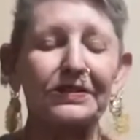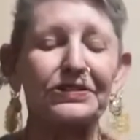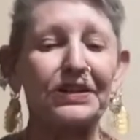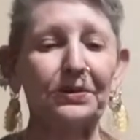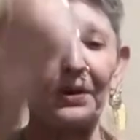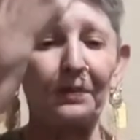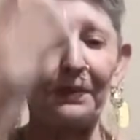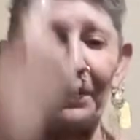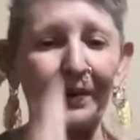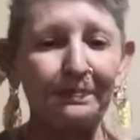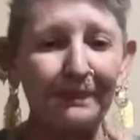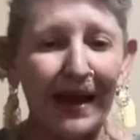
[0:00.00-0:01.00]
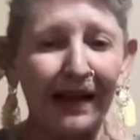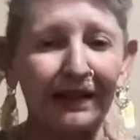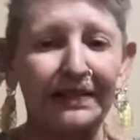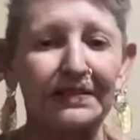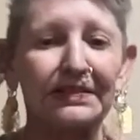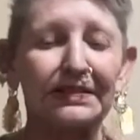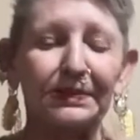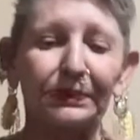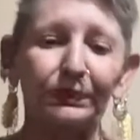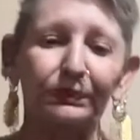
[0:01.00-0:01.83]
Zero point balance.